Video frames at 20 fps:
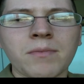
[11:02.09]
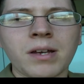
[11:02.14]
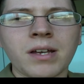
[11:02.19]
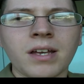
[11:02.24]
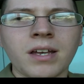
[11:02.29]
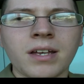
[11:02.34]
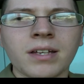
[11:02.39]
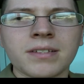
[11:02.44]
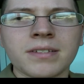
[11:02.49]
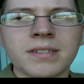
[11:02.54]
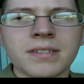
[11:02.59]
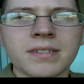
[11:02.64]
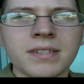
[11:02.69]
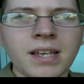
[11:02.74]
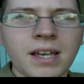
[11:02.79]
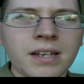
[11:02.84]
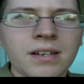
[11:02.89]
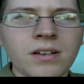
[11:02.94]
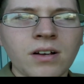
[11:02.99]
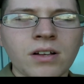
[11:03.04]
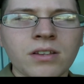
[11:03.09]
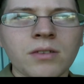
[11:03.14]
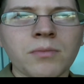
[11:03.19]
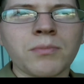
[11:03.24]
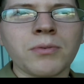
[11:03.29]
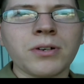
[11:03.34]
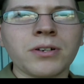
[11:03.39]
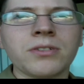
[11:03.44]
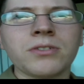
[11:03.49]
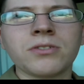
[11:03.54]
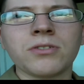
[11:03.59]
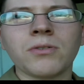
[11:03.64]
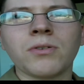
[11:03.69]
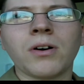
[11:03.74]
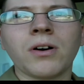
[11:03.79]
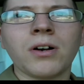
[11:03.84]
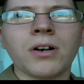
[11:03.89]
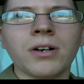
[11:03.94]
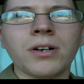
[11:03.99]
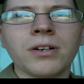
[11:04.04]
my hands set on the bridge so
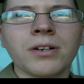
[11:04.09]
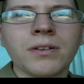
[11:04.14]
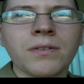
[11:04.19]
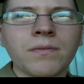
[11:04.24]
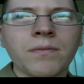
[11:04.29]
hard